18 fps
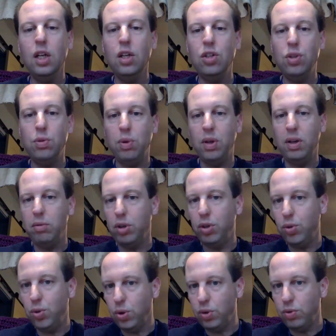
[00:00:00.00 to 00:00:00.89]
to play
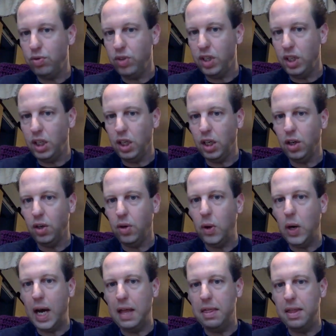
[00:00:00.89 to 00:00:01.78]
recorder
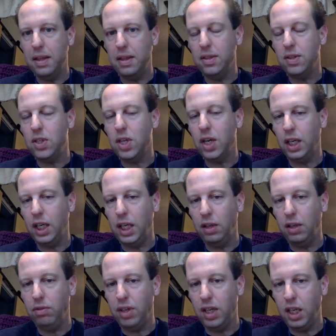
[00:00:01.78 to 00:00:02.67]
video and then the
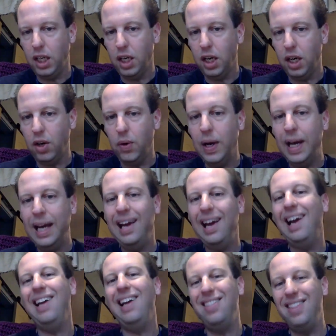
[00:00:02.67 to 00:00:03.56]
tonguing video,
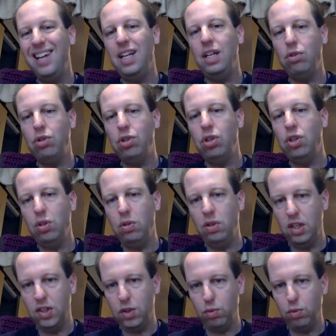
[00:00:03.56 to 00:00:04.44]
and then you should do
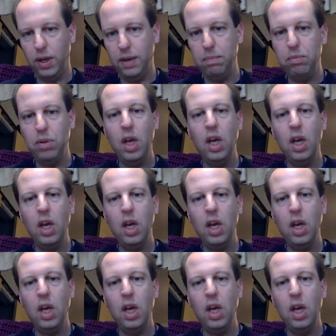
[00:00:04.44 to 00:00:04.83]
this one.